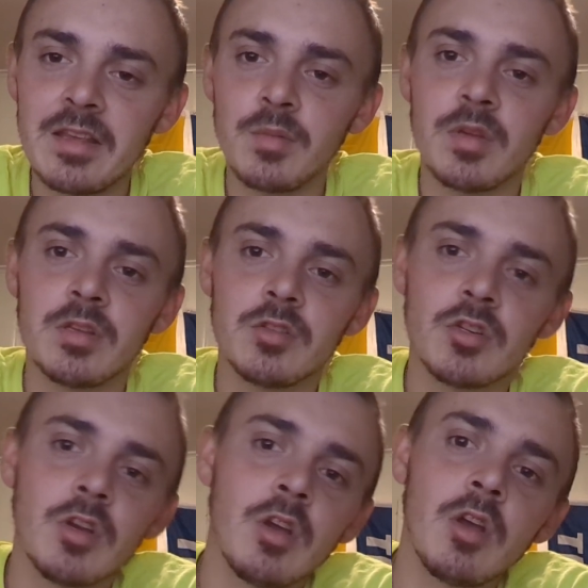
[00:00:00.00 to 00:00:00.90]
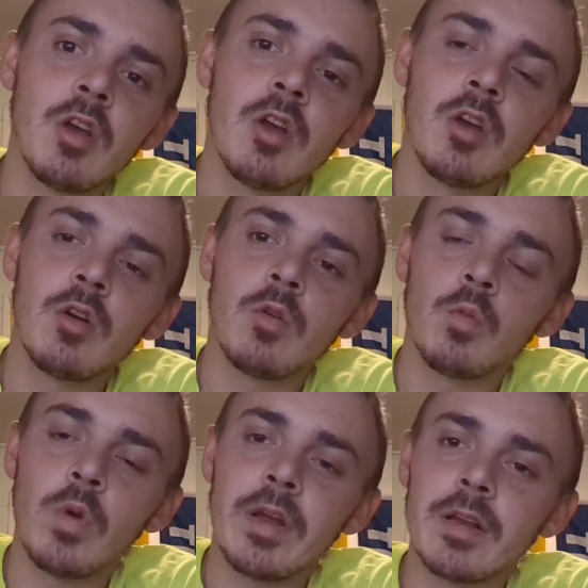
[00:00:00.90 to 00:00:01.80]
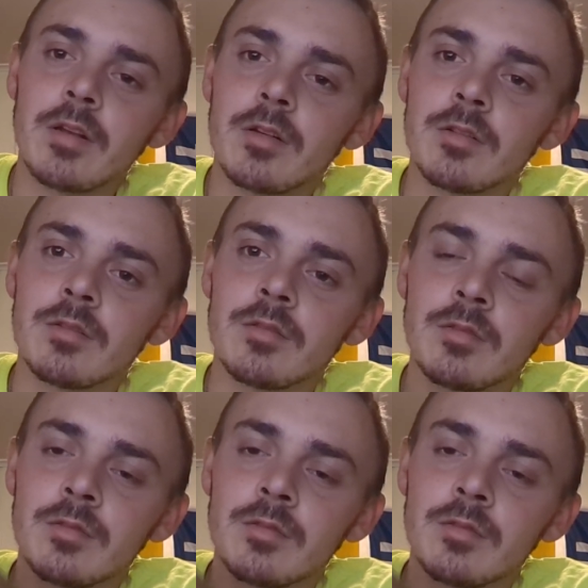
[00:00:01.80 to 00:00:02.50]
image where